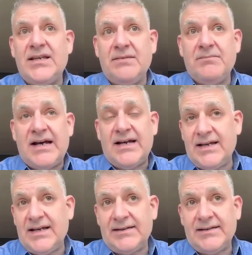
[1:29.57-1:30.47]
EMA,
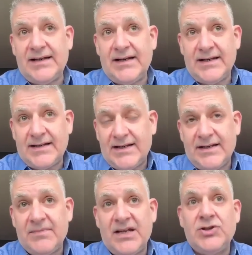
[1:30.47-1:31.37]
and I can
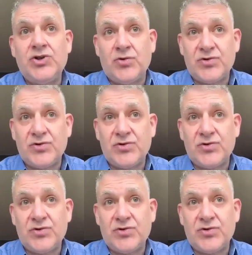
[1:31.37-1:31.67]
imagine